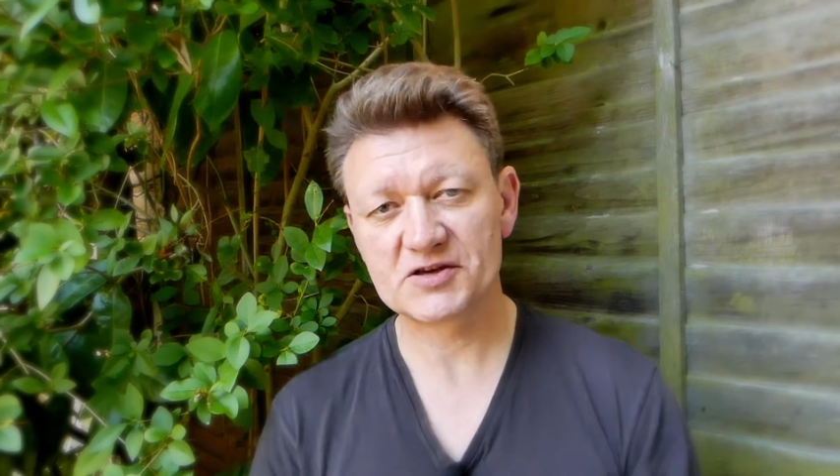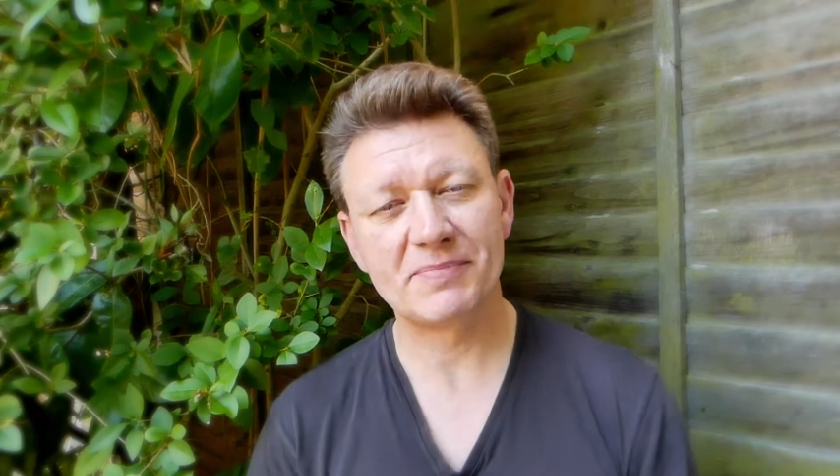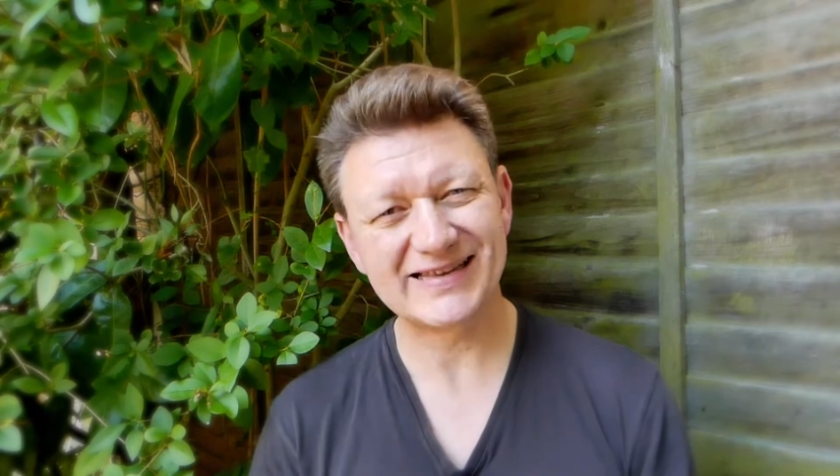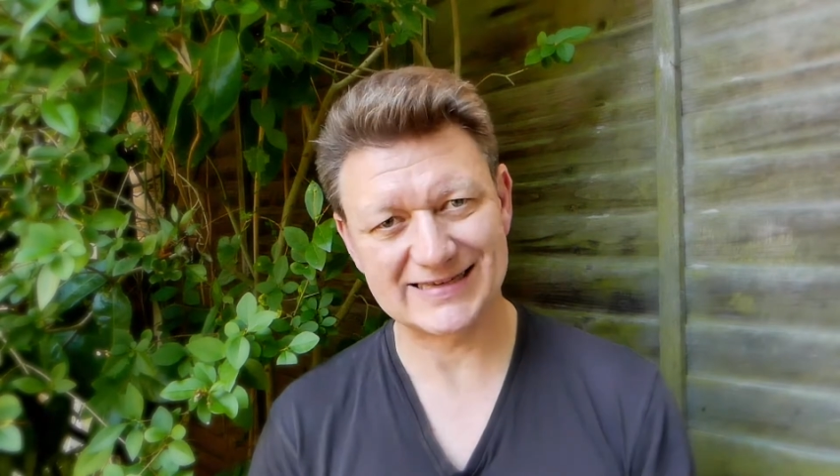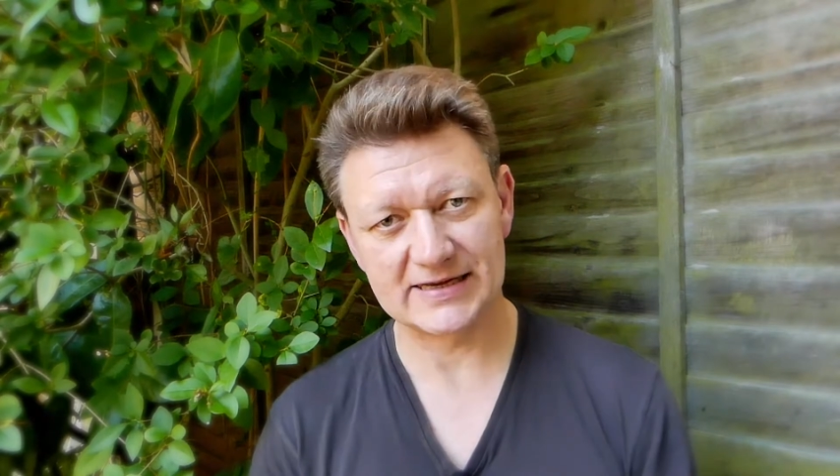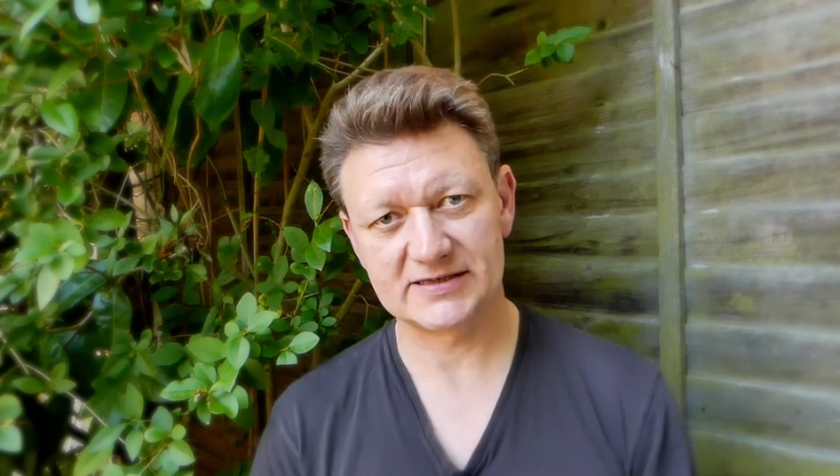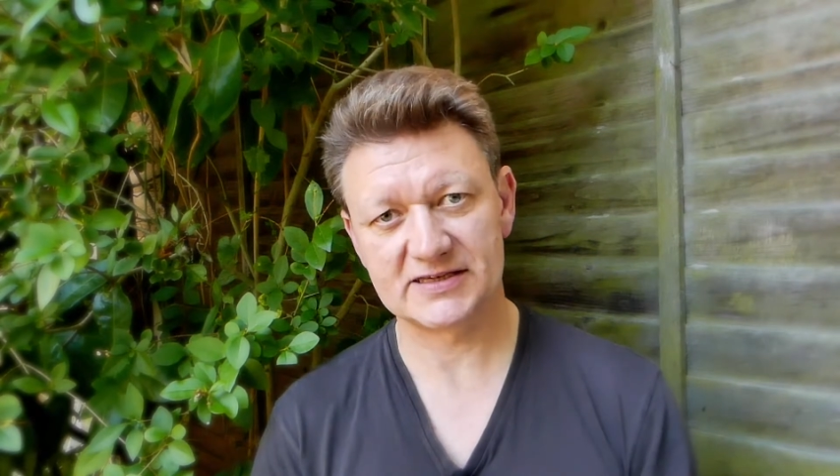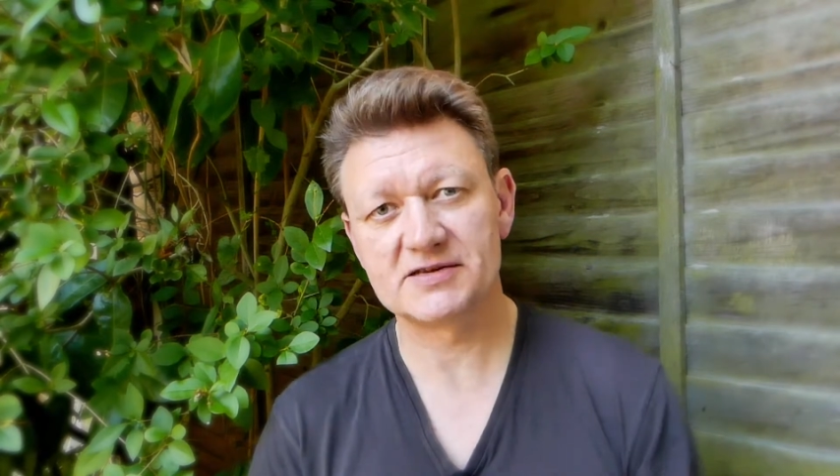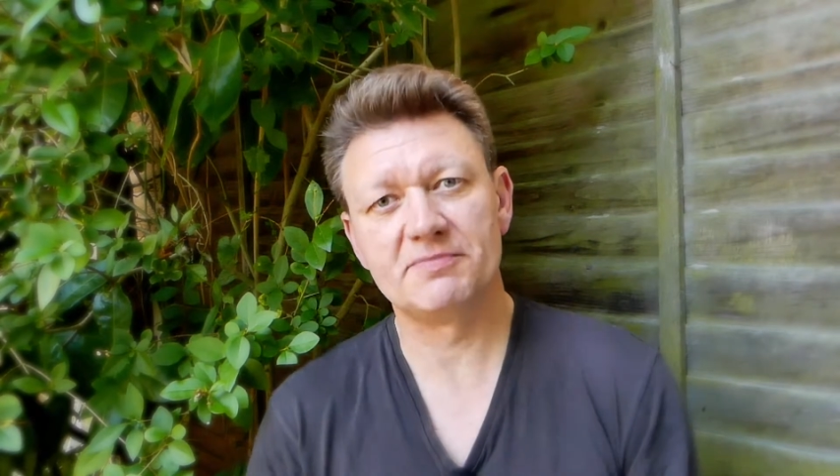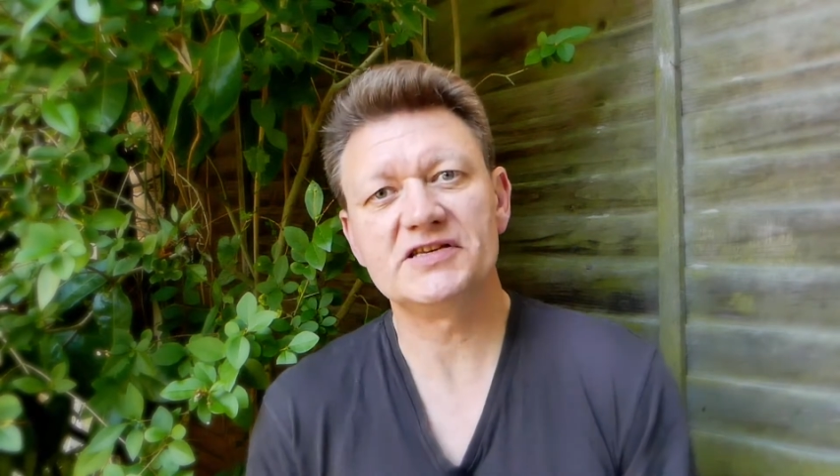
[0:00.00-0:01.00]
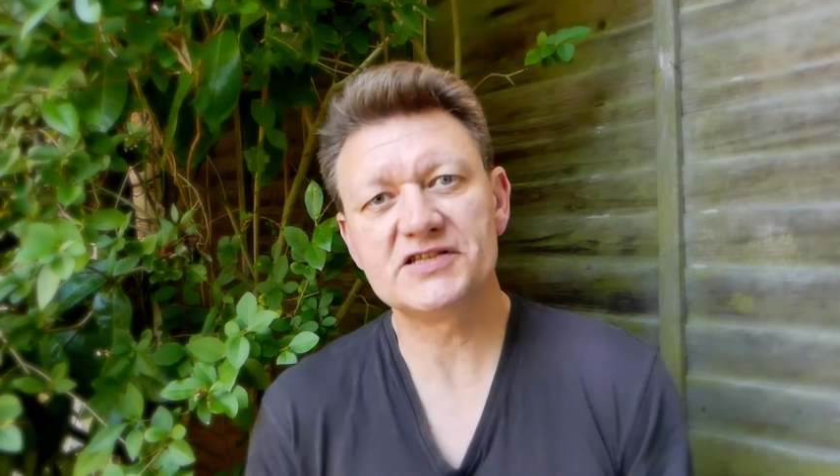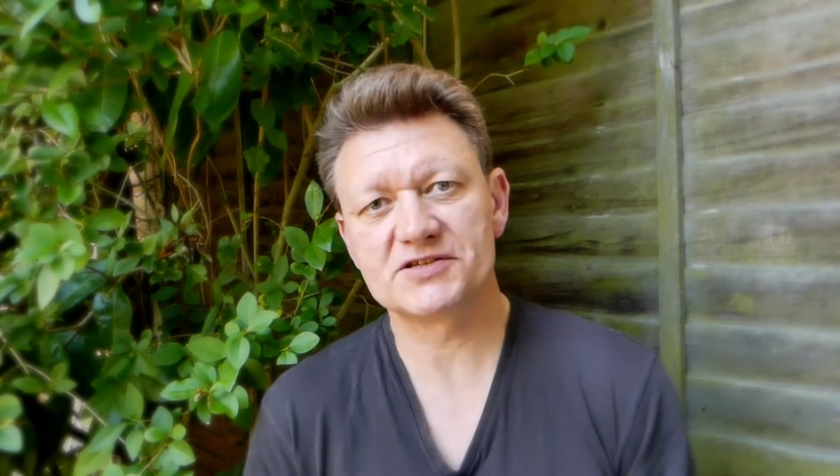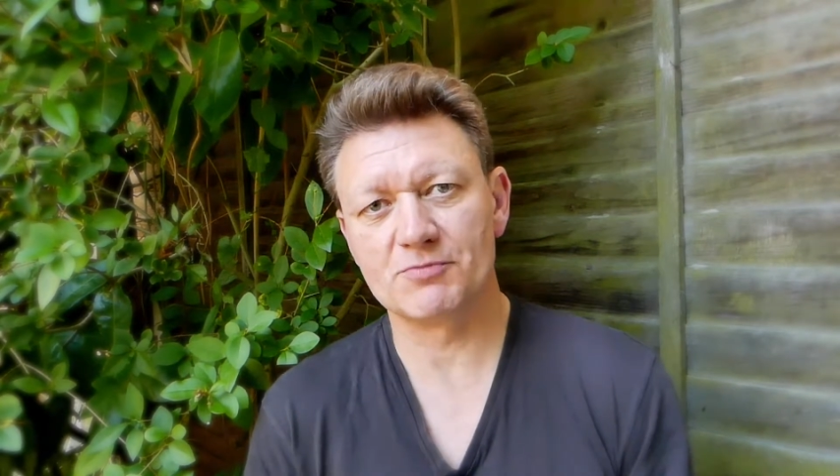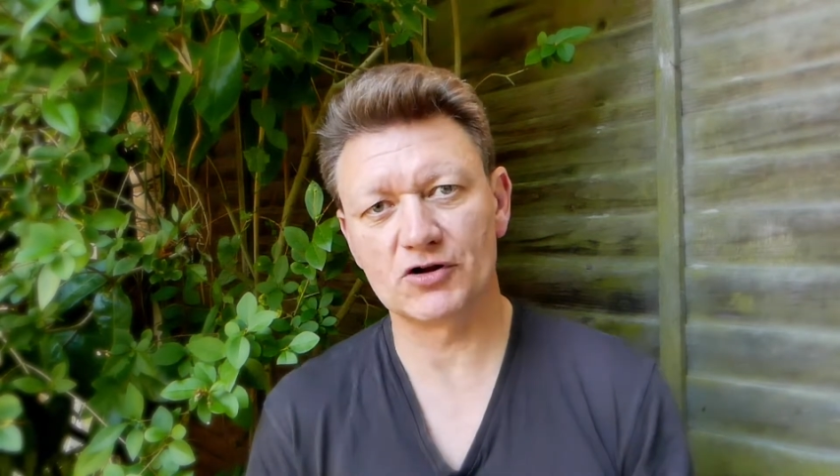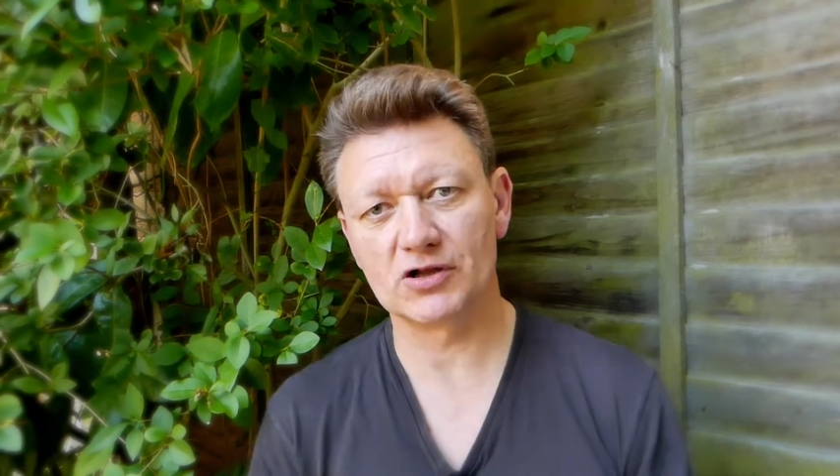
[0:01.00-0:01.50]
a
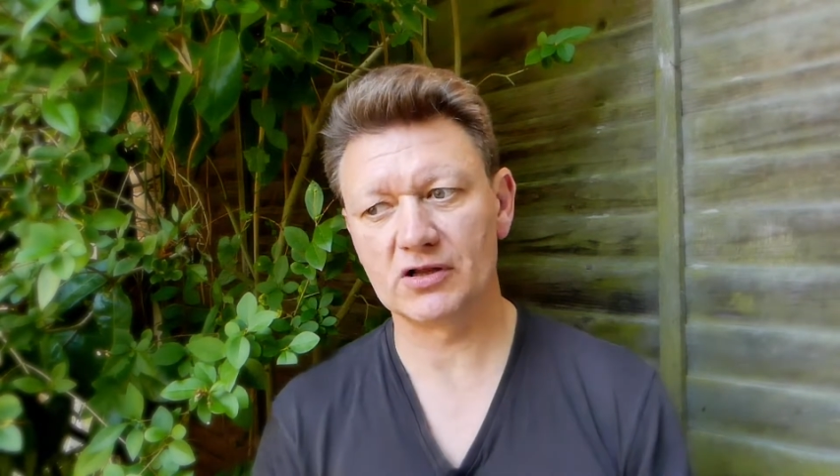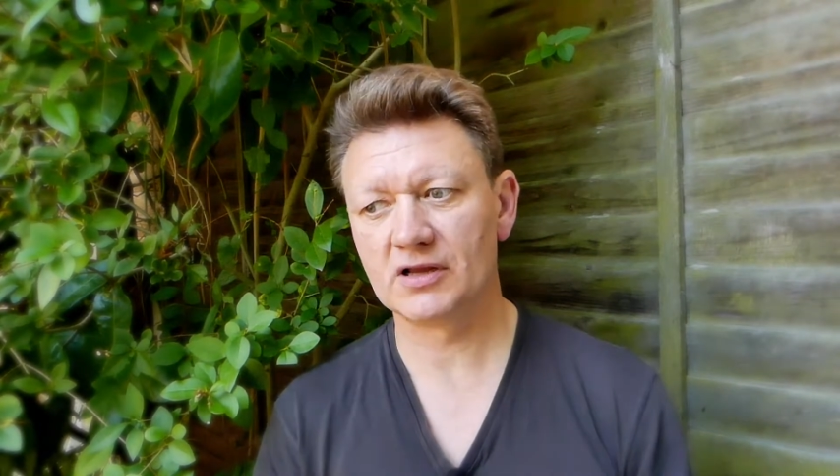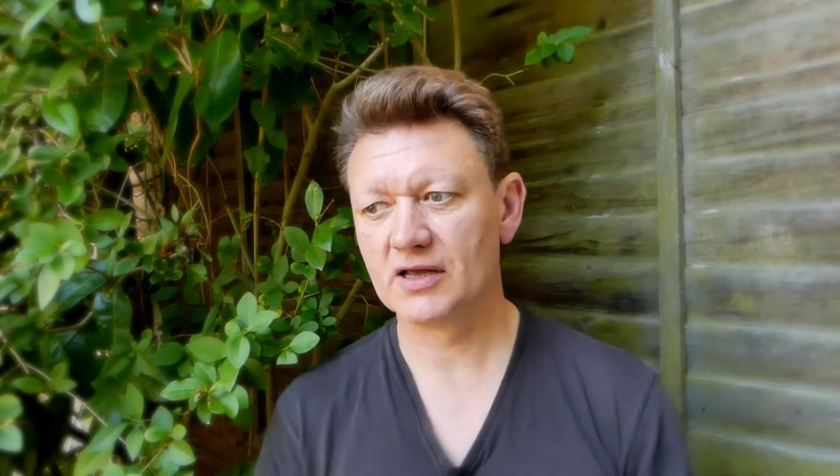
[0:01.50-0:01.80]
business model,